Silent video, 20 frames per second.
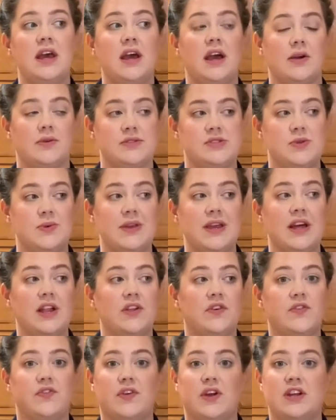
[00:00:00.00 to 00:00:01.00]
I was doing
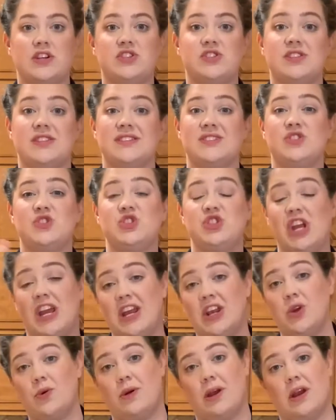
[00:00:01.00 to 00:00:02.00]
HelloFresh since
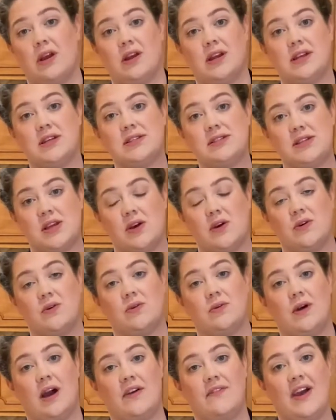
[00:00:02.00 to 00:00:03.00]
January,
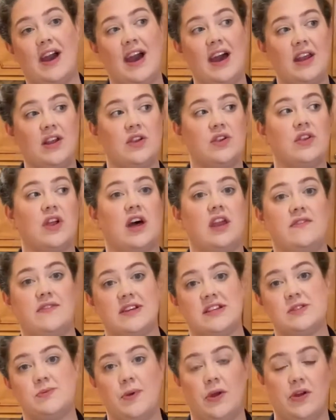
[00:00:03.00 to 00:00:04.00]
so I've had a lot of
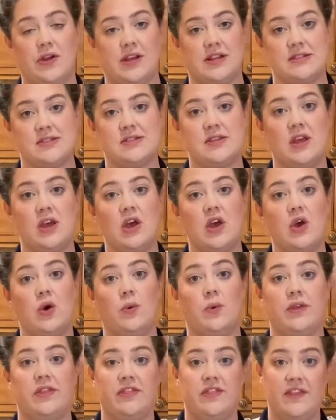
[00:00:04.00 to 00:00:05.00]
experience
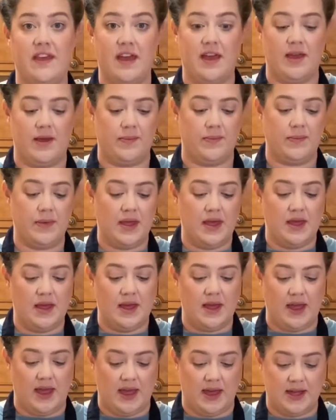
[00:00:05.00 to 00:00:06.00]
with them,
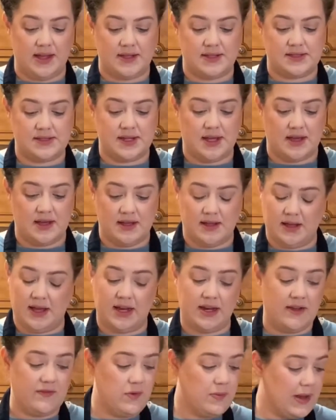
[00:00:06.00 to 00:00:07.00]
and
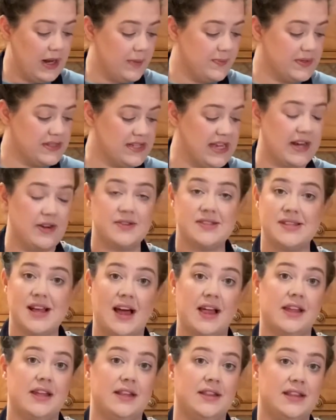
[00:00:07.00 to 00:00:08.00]
I've never made a potato
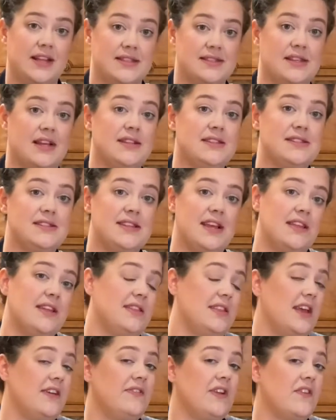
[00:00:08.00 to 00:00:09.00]
salad. That's not to say that
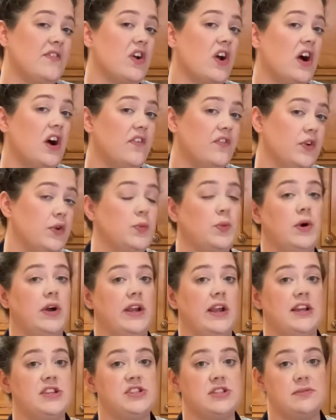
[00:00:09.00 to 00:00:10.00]
they've never offered
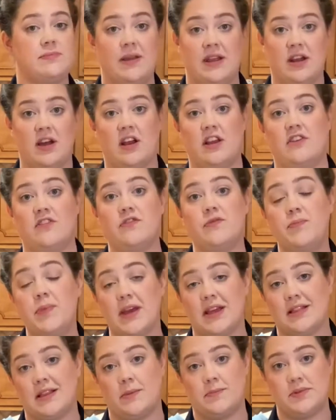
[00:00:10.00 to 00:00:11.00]
one, I just may not have
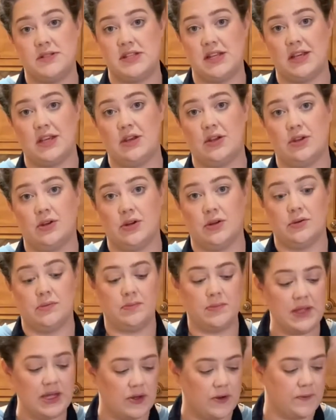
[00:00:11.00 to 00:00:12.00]
picked that particular
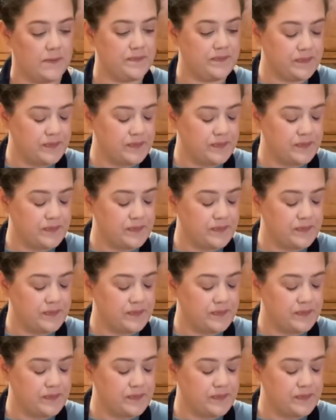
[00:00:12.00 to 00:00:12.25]
meal.